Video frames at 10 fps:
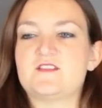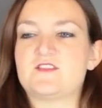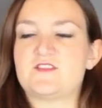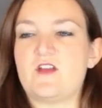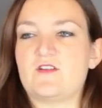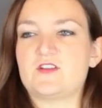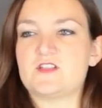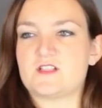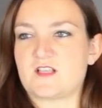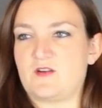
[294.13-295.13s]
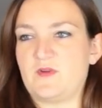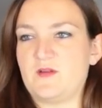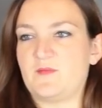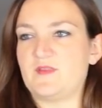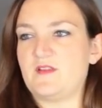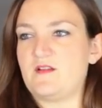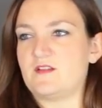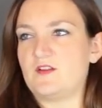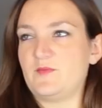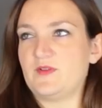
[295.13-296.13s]
So you're just gonna wanna blow
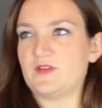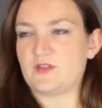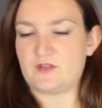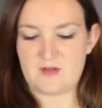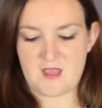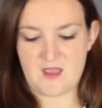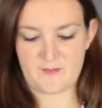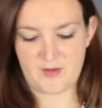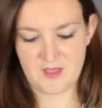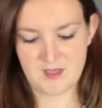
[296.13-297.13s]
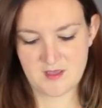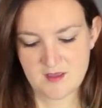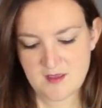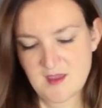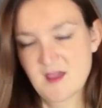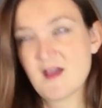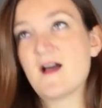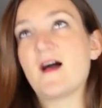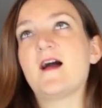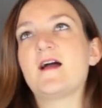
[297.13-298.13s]
your balloon up.
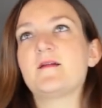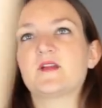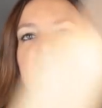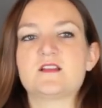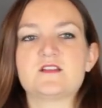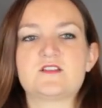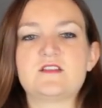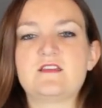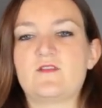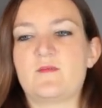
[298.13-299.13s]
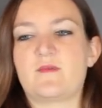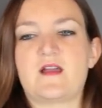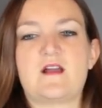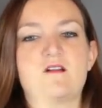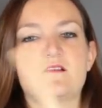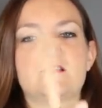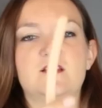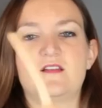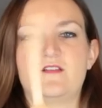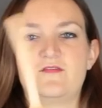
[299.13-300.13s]
I'm gonna leave
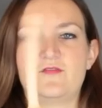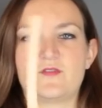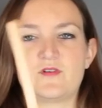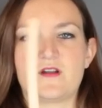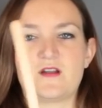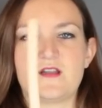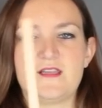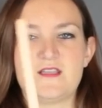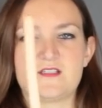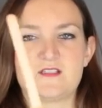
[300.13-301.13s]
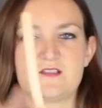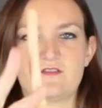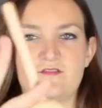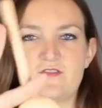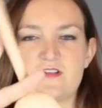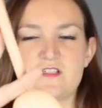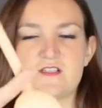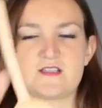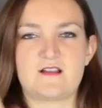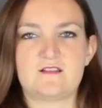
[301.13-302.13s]
about four inch, three or four
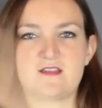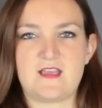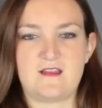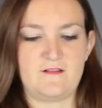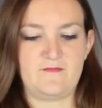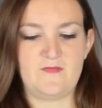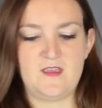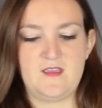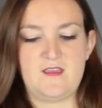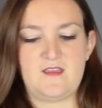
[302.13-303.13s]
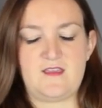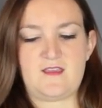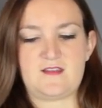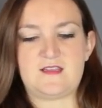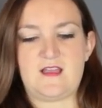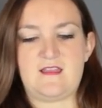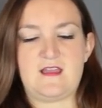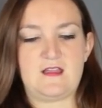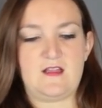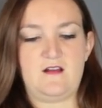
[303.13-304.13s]
inches there in the tail. And tie
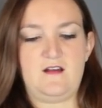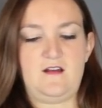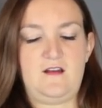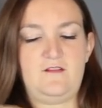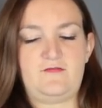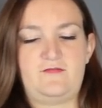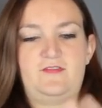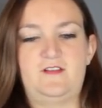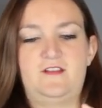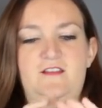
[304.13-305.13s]
that off.